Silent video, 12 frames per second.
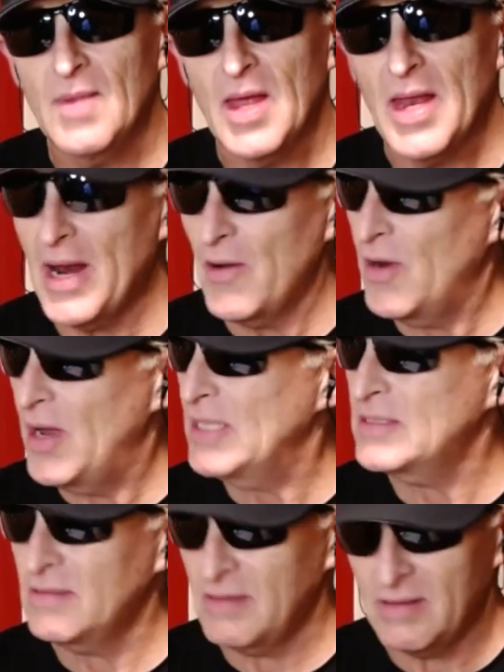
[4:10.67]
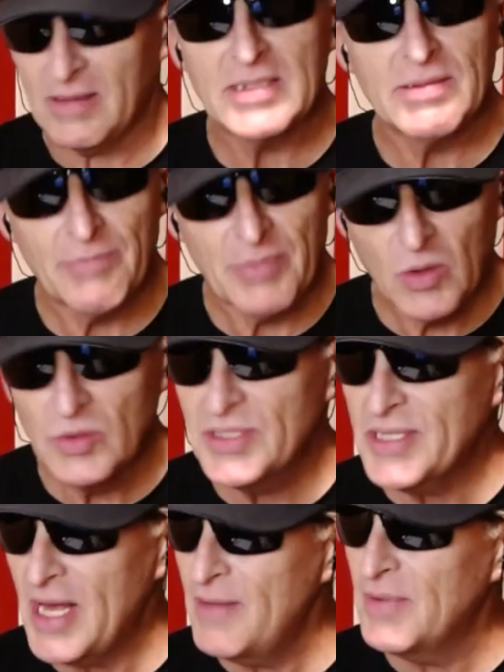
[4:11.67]
I know that's, that's a bold
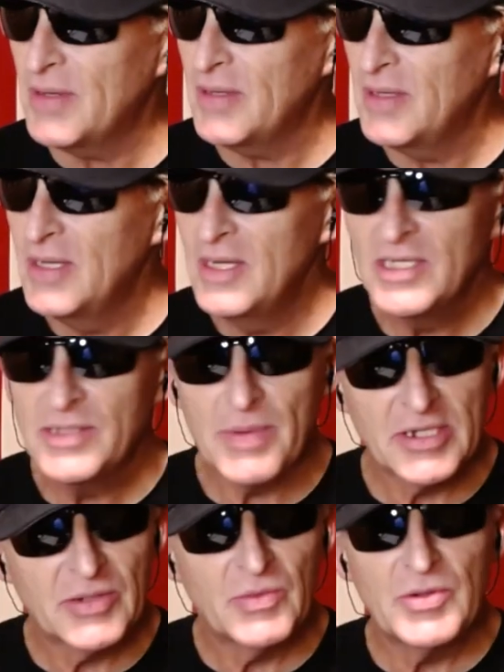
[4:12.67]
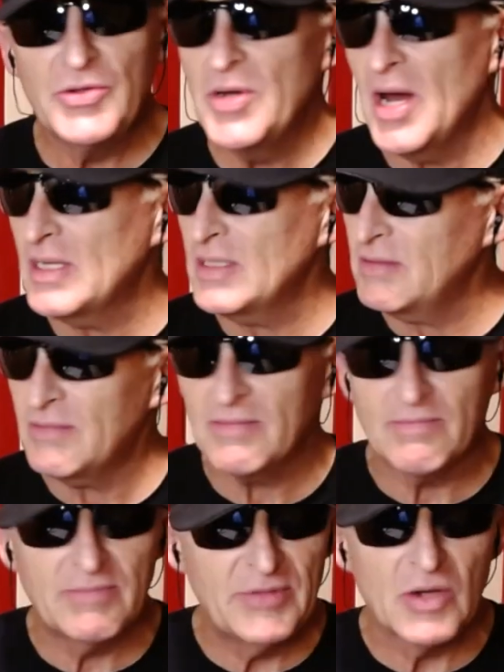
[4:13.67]
statement, especially when you got,
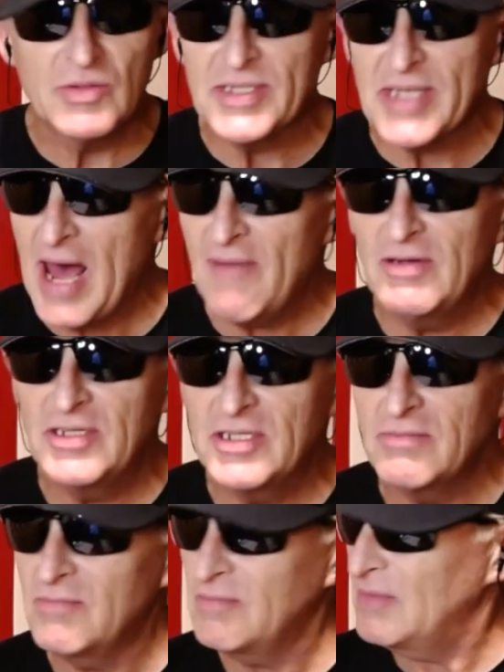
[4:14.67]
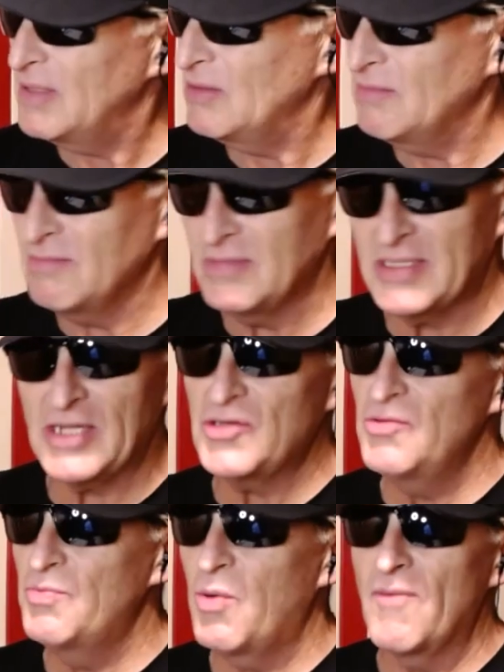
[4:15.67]
you know, Savage. Is that
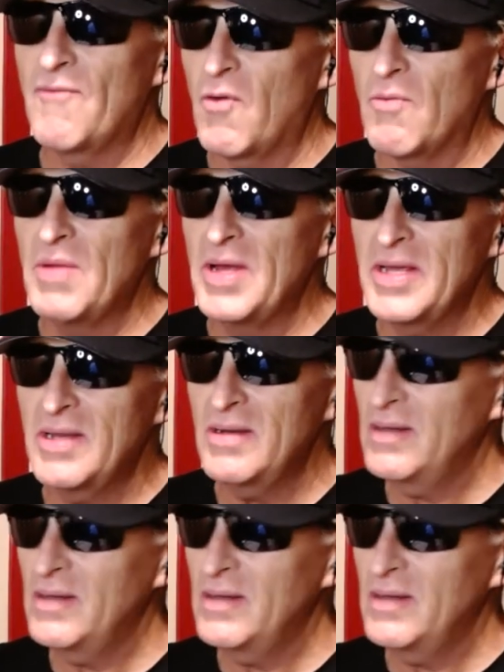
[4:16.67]
2.4 million?